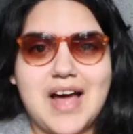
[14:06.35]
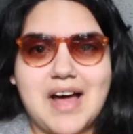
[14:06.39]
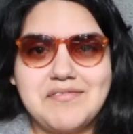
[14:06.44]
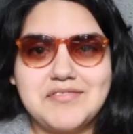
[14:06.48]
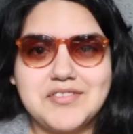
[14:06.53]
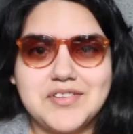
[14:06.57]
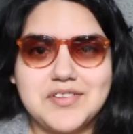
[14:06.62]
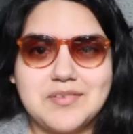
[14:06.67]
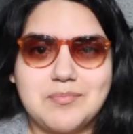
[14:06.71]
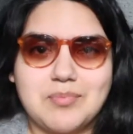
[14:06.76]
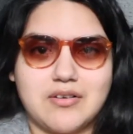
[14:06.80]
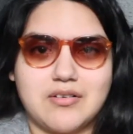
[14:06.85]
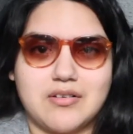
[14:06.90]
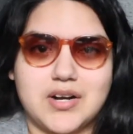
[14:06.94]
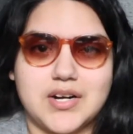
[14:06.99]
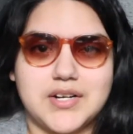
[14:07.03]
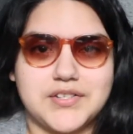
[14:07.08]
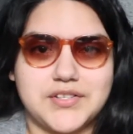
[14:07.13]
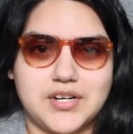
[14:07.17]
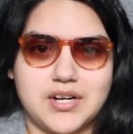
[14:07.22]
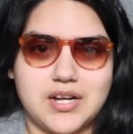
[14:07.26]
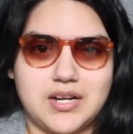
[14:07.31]
After the
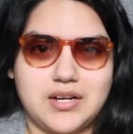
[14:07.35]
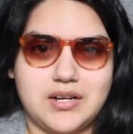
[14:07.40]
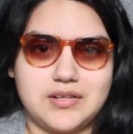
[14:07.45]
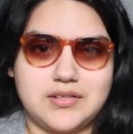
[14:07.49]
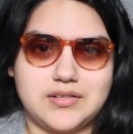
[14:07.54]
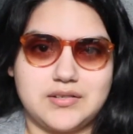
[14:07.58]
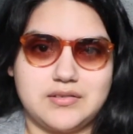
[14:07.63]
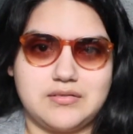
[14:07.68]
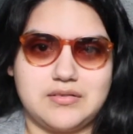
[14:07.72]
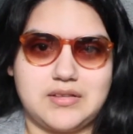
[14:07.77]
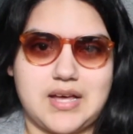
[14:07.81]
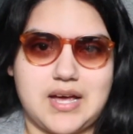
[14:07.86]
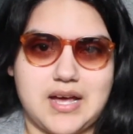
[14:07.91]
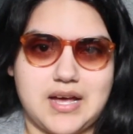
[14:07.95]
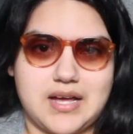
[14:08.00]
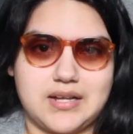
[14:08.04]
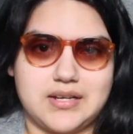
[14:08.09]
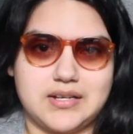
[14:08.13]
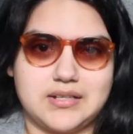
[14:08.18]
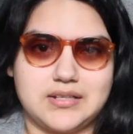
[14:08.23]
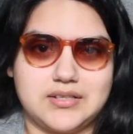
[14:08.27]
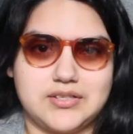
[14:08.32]
chorus, you're gonna do
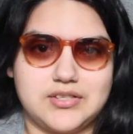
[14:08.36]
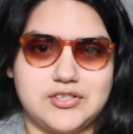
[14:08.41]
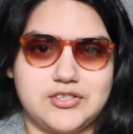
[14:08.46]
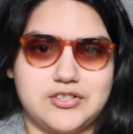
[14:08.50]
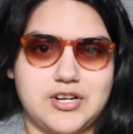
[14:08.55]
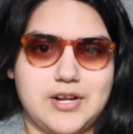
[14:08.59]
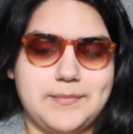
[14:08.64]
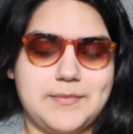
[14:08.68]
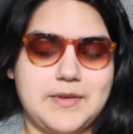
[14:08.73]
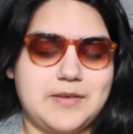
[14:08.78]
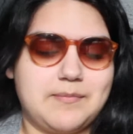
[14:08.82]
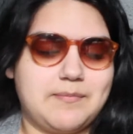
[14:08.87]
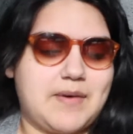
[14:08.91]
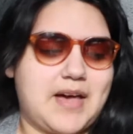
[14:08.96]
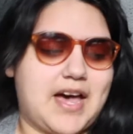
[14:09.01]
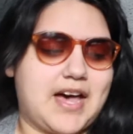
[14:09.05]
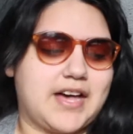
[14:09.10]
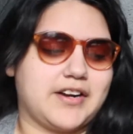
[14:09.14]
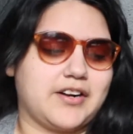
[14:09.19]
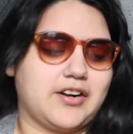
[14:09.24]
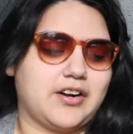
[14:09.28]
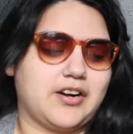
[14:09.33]
that strumming
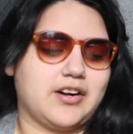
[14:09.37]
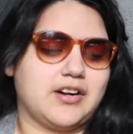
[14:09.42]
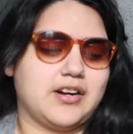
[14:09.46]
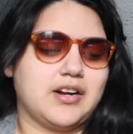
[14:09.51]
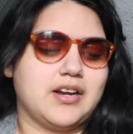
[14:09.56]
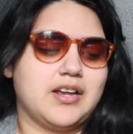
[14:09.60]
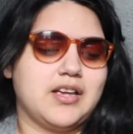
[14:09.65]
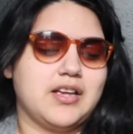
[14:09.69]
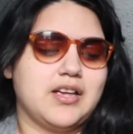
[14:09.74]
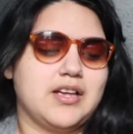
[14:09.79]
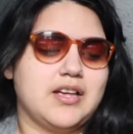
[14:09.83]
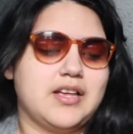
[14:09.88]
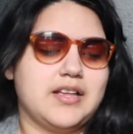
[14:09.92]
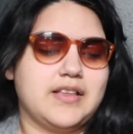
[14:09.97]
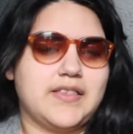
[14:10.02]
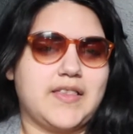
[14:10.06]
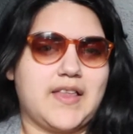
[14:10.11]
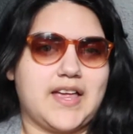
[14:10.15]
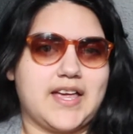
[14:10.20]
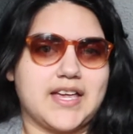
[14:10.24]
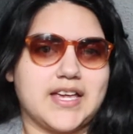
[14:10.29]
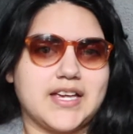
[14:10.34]
pattern,
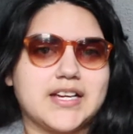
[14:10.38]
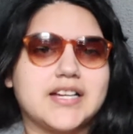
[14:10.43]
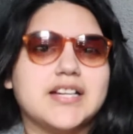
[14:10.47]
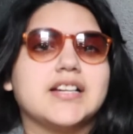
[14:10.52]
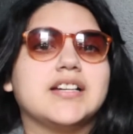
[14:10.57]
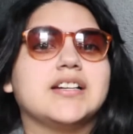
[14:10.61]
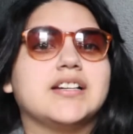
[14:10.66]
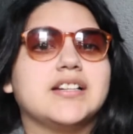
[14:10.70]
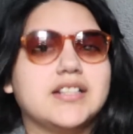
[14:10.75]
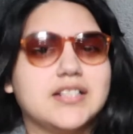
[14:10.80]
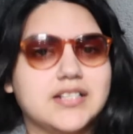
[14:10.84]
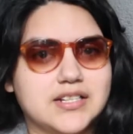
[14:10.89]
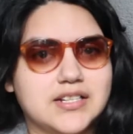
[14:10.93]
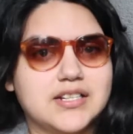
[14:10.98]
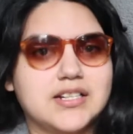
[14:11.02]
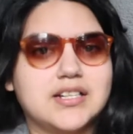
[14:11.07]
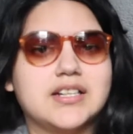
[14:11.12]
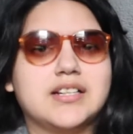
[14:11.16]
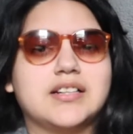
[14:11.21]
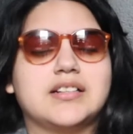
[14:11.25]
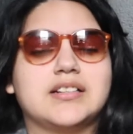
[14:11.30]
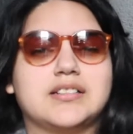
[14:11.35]
like
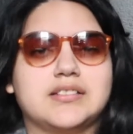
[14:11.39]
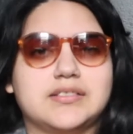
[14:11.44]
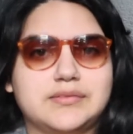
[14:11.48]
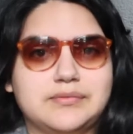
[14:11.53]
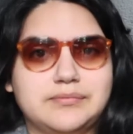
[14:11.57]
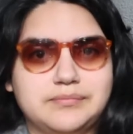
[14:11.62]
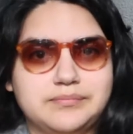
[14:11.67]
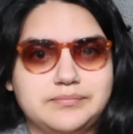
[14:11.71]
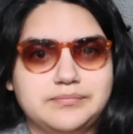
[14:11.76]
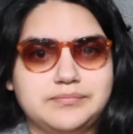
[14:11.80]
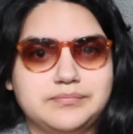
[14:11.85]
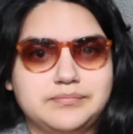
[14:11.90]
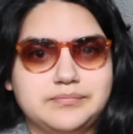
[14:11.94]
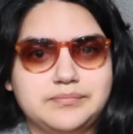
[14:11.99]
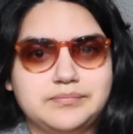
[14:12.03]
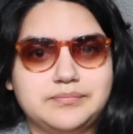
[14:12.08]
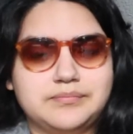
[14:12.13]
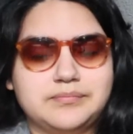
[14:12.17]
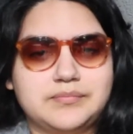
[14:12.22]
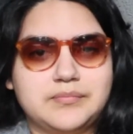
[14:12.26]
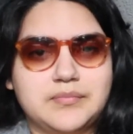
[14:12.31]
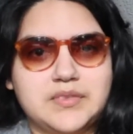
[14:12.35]

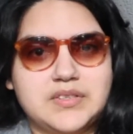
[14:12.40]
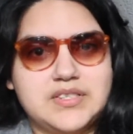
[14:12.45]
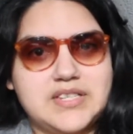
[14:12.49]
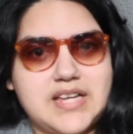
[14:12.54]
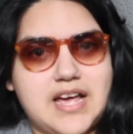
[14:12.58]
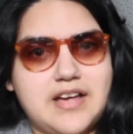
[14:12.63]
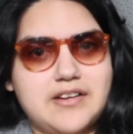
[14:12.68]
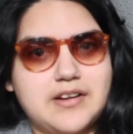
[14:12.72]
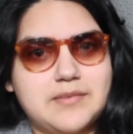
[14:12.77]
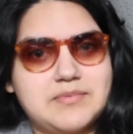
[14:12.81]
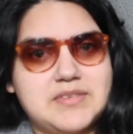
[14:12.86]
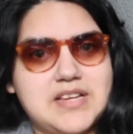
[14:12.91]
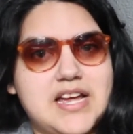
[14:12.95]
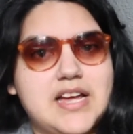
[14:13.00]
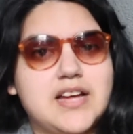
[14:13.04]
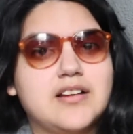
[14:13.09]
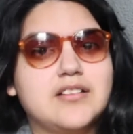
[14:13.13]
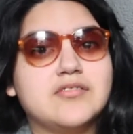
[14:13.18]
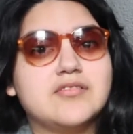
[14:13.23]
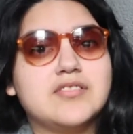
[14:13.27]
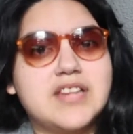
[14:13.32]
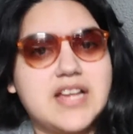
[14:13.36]
down, up,
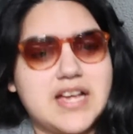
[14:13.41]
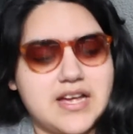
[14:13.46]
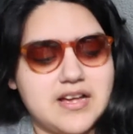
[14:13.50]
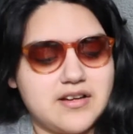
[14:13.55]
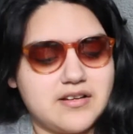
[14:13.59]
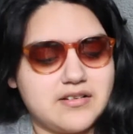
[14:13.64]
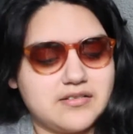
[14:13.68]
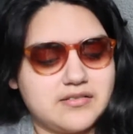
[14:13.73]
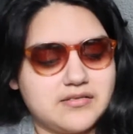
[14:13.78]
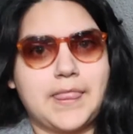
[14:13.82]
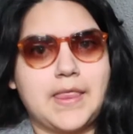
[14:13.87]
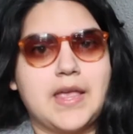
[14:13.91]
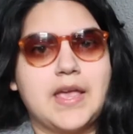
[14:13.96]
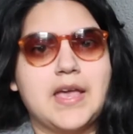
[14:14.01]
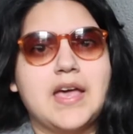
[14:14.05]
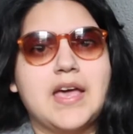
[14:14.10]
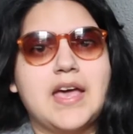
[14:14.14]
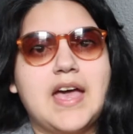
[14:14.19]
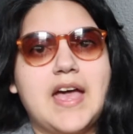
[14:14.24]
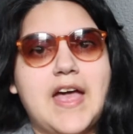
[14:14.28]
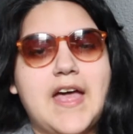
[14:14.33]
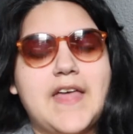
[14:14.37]
down, down,
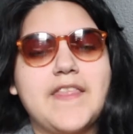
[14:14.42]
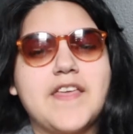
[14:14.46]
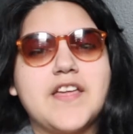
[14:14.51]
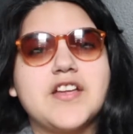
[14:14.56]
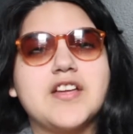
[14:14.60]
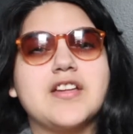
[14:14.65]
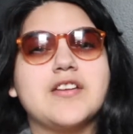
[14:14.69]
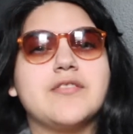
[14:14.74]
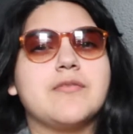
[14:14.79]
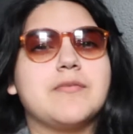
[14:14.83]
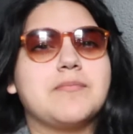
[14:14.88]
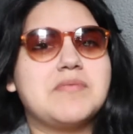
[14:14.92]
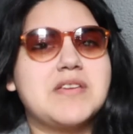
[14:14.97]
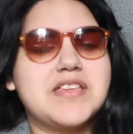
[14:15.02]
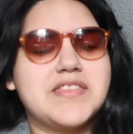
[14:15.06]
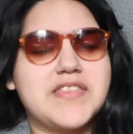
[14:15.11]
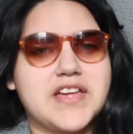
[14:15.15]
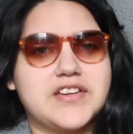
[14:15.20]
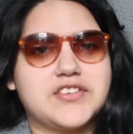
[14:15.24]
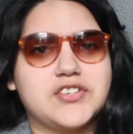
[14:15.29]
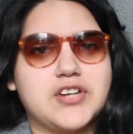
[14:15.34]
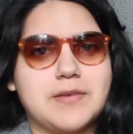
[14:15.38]
and then you're gonna repeat
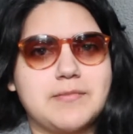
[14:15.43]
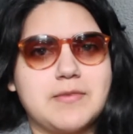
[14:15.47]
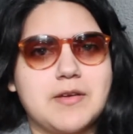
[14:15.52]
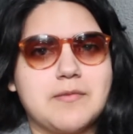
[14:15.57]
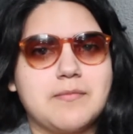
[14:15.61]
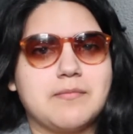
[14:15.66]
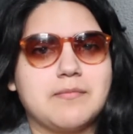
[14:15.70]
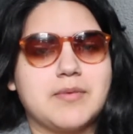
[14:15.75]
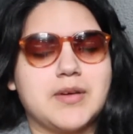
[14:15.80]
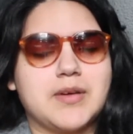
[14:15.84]
that strumming